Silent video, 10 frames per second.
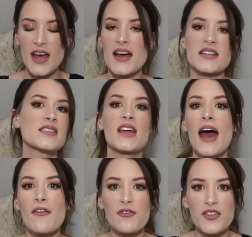It's
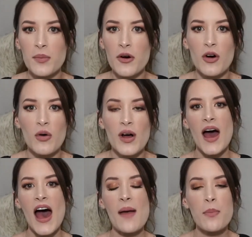comfortable.
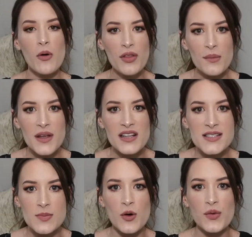I bought them in a
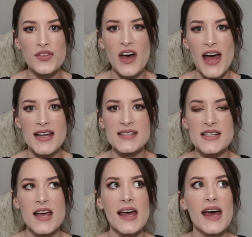small size.